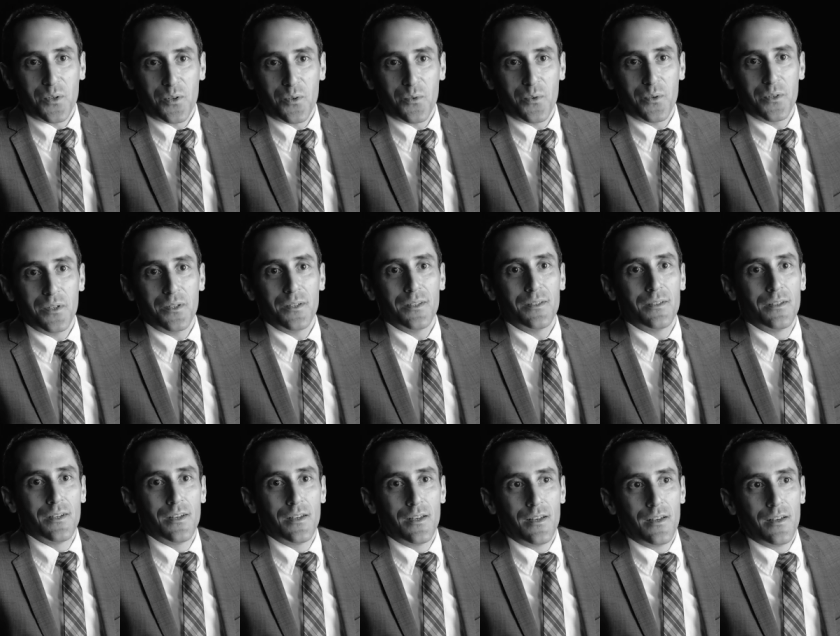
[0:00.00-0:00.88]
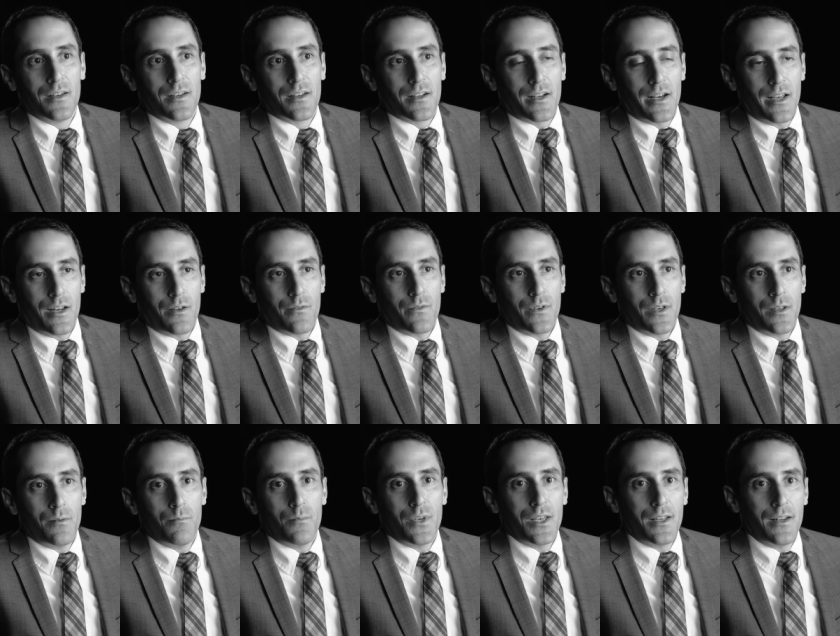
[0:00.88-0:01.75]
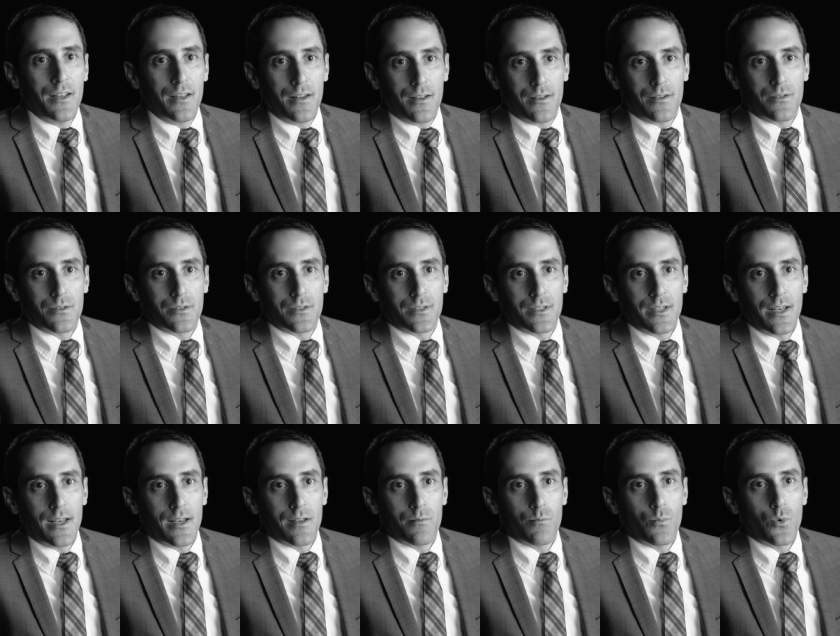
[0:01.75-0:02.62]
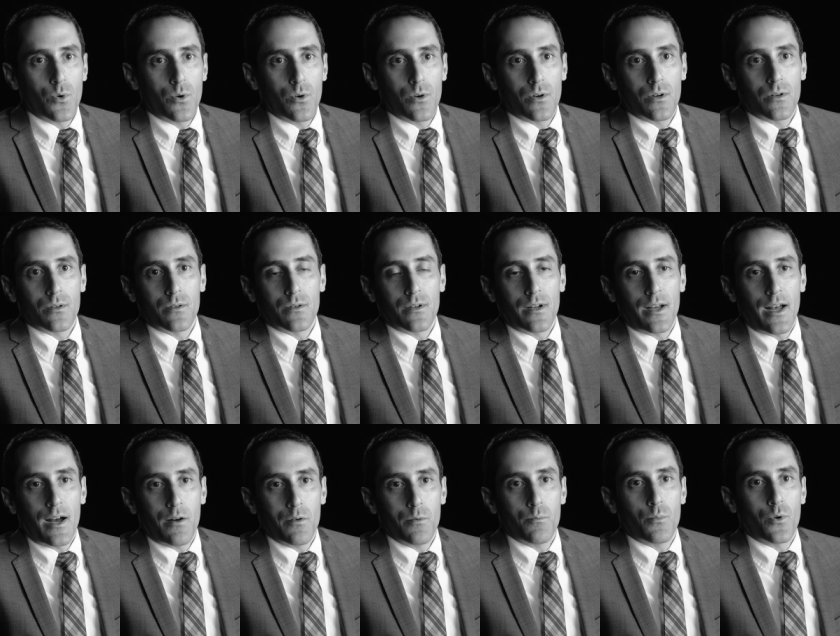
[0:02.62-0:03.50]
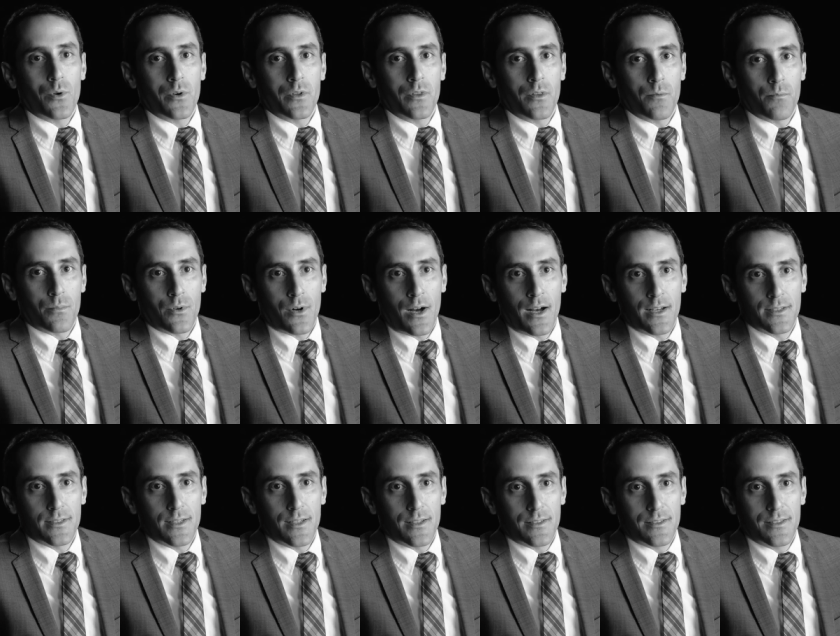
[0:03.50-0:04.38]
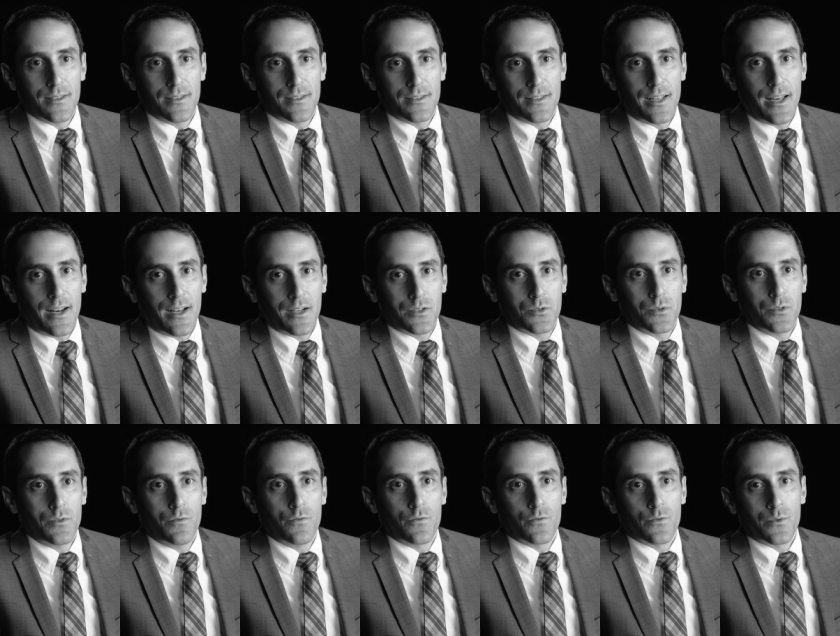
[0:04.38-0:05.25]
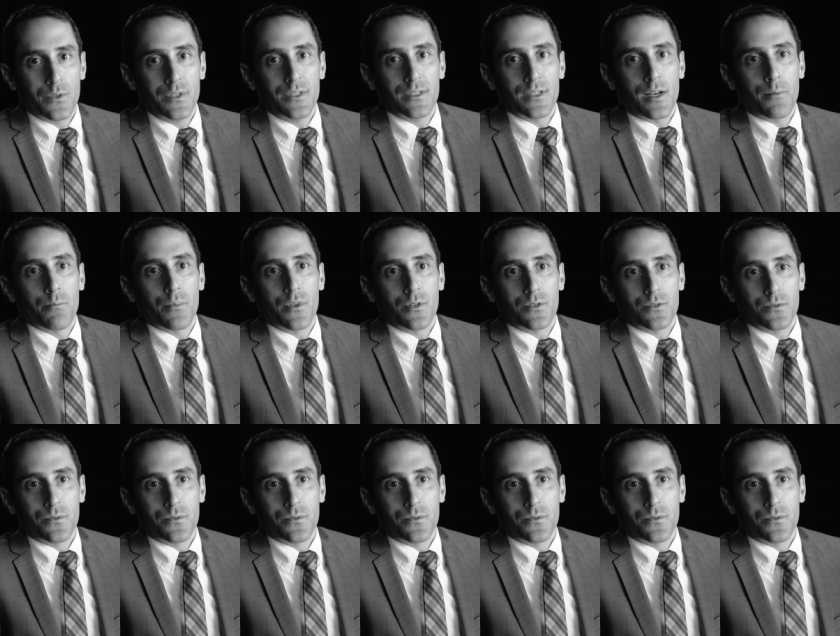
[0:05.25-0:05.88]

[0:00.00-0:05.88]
where we kind of admit and understand more how important the process is, that actually frees up the